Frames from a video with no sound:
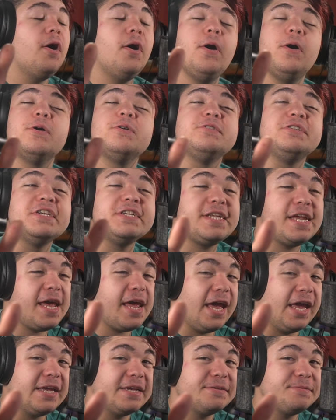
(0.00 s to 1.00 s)
Oh,
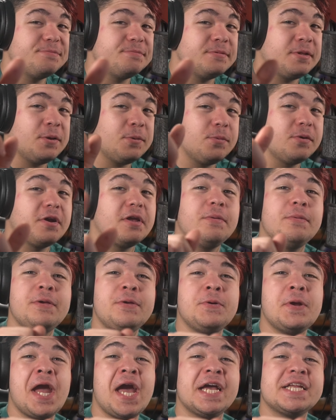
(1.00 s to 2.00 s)
today, we're going to
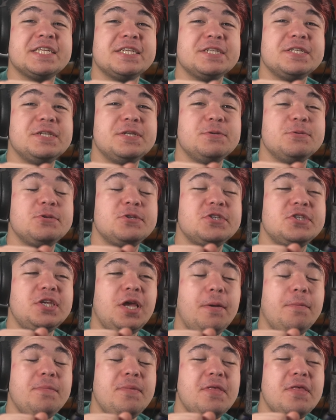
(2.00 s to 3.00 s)
be reacting to
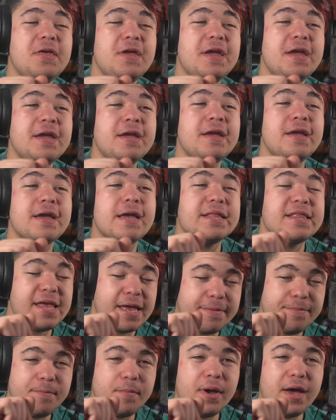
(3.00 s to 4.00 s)
something
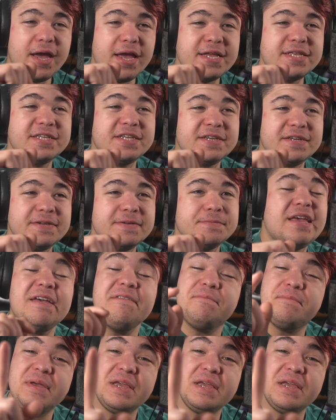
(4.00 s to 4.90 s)
that might give